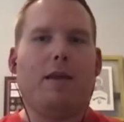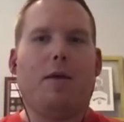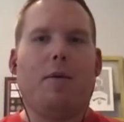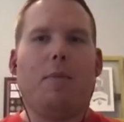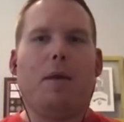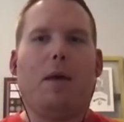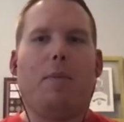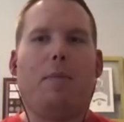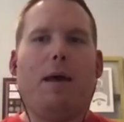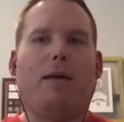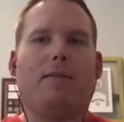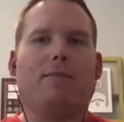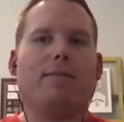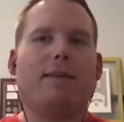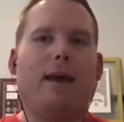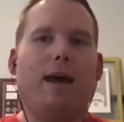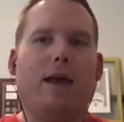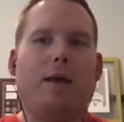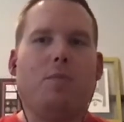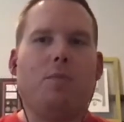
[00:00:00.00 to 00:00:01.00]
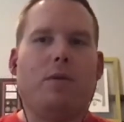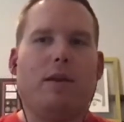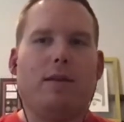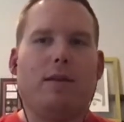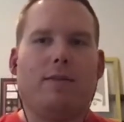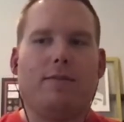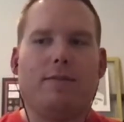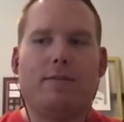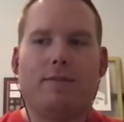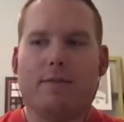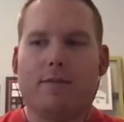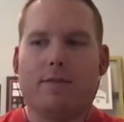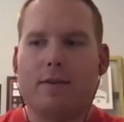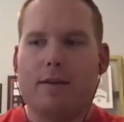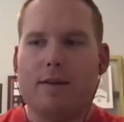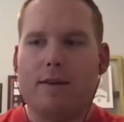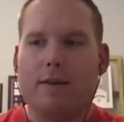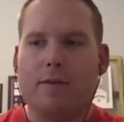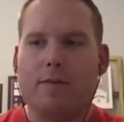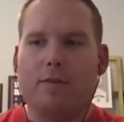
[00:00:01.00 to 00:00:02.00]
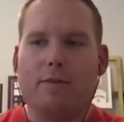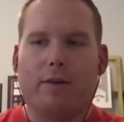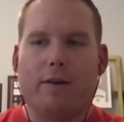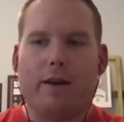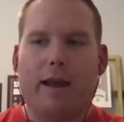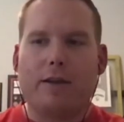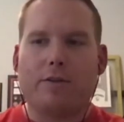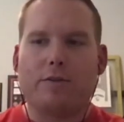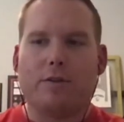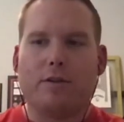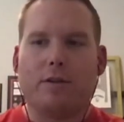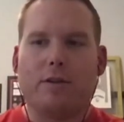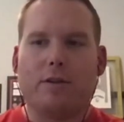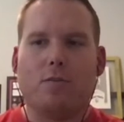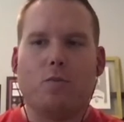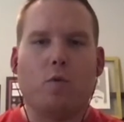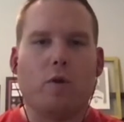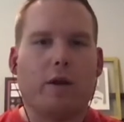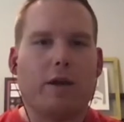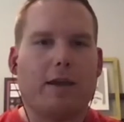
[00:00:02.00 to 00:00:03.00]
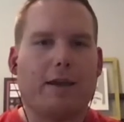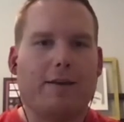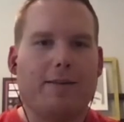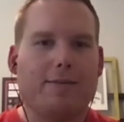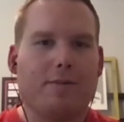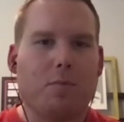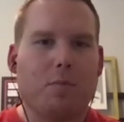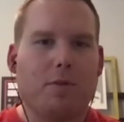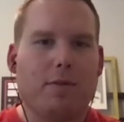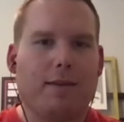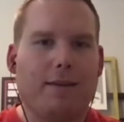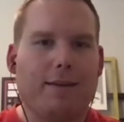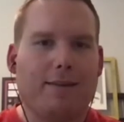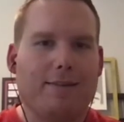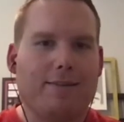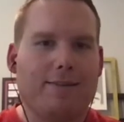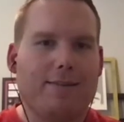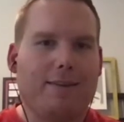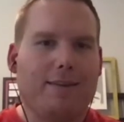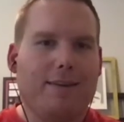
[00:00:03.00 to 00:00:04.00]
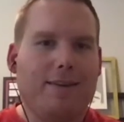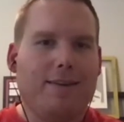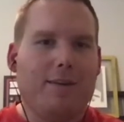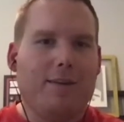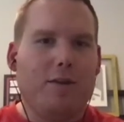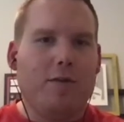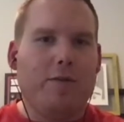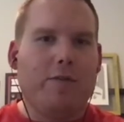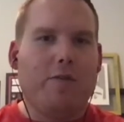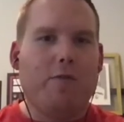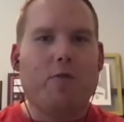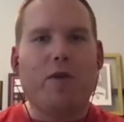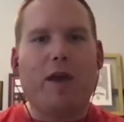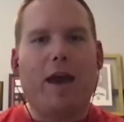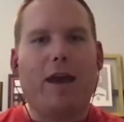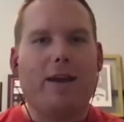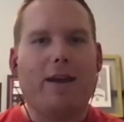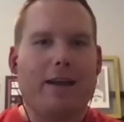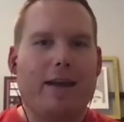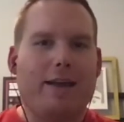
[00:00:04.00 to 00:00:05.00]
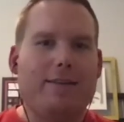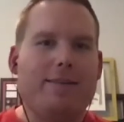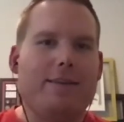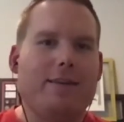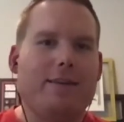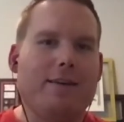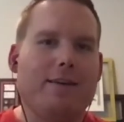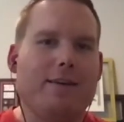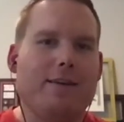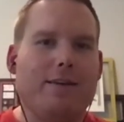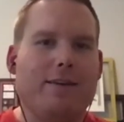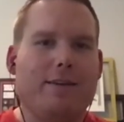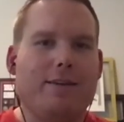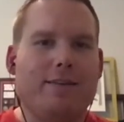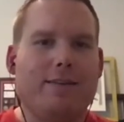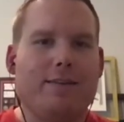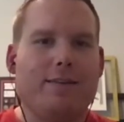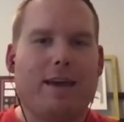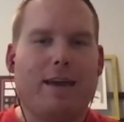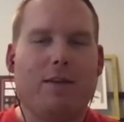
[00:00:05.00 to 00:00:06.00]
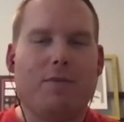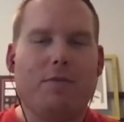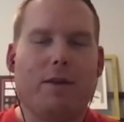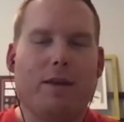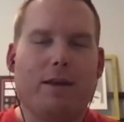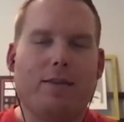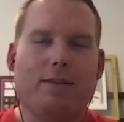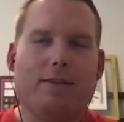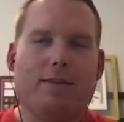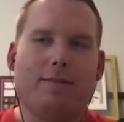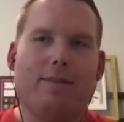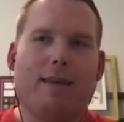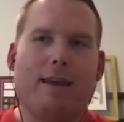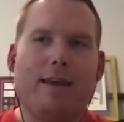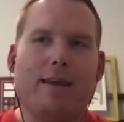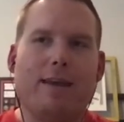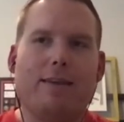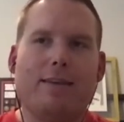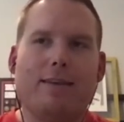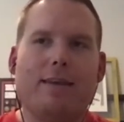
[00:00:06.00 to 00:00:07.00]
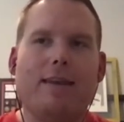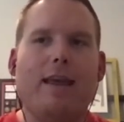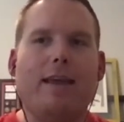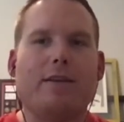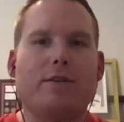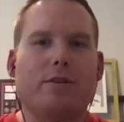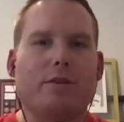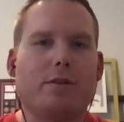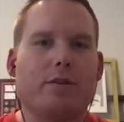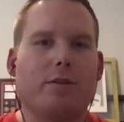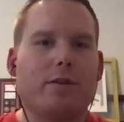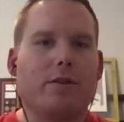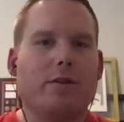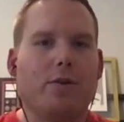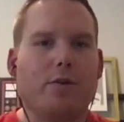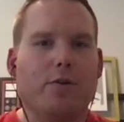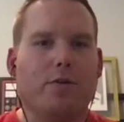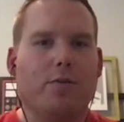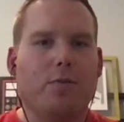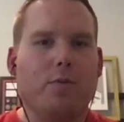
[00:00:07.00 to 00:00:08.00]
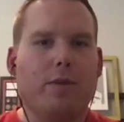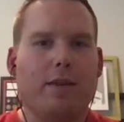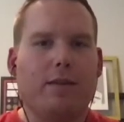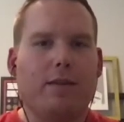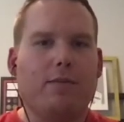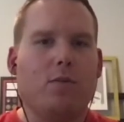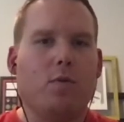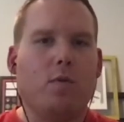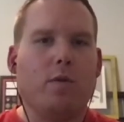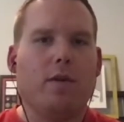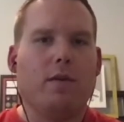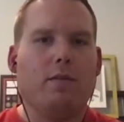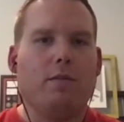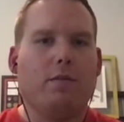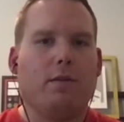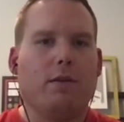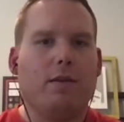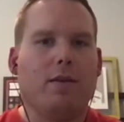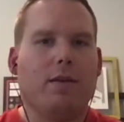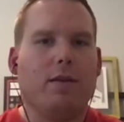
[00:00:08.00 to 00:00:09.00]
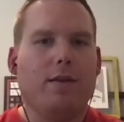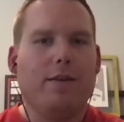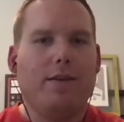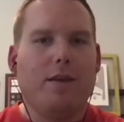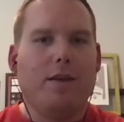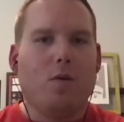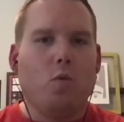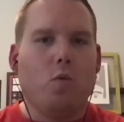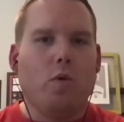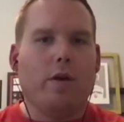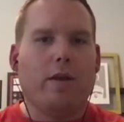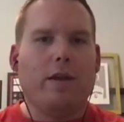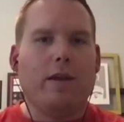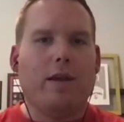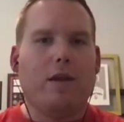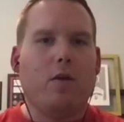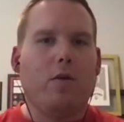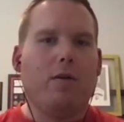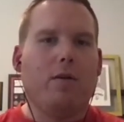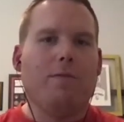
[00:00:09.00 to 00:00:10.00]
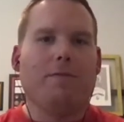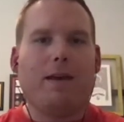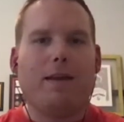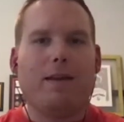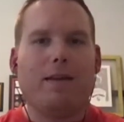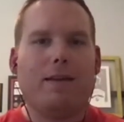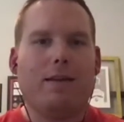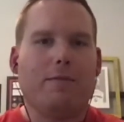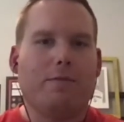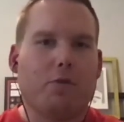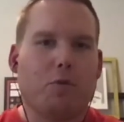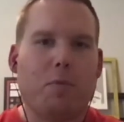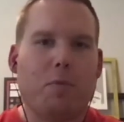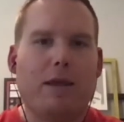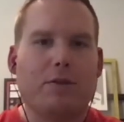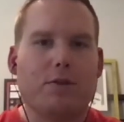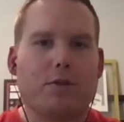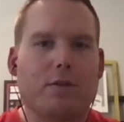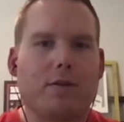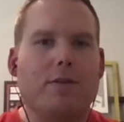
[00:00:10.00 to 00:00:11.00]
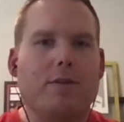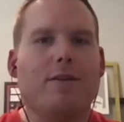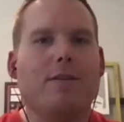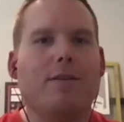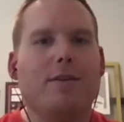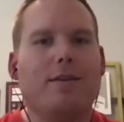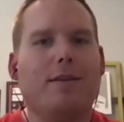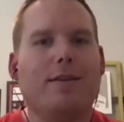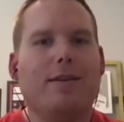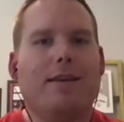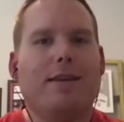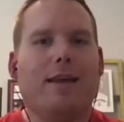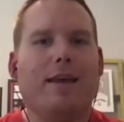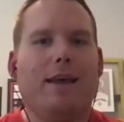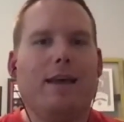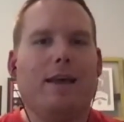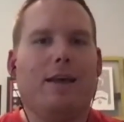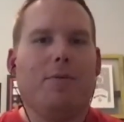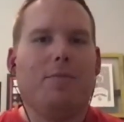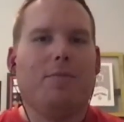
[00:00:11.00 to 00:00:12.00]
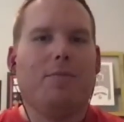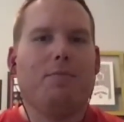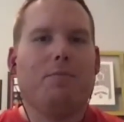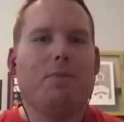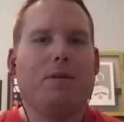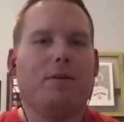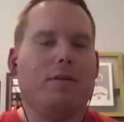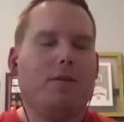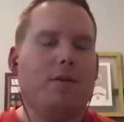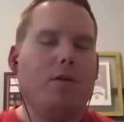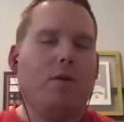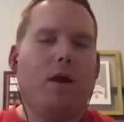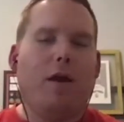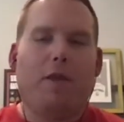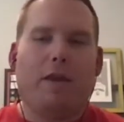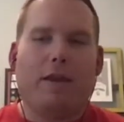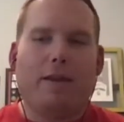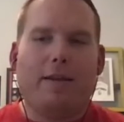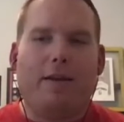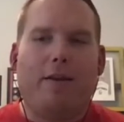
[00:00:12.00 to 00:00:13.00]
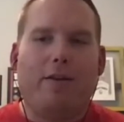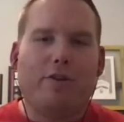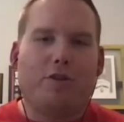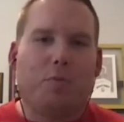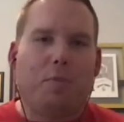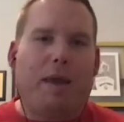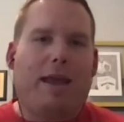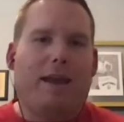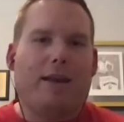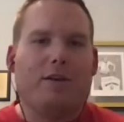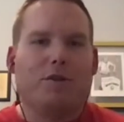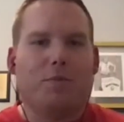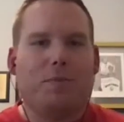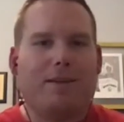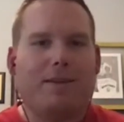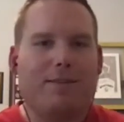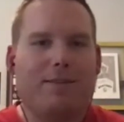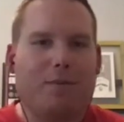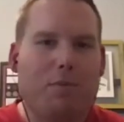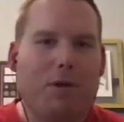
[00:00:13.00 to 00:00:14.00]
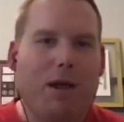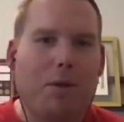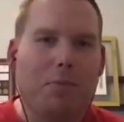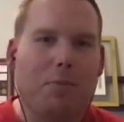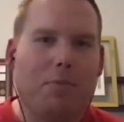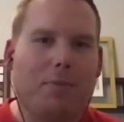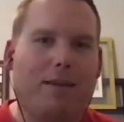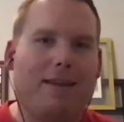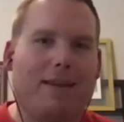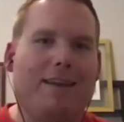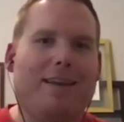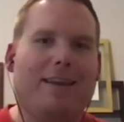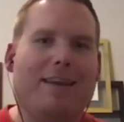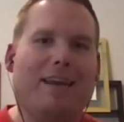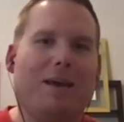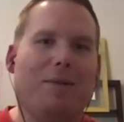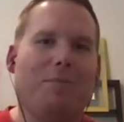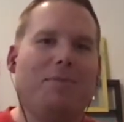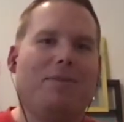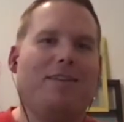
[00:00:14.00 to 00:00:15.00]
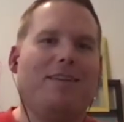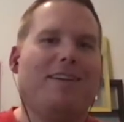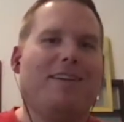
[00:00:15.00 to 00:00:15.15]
about time when it's you start actually working on some things, you've got an idea and kind of like this second nature, or it's really intuitive on where you go to find the information. But I think knowledge management's a problem at any company.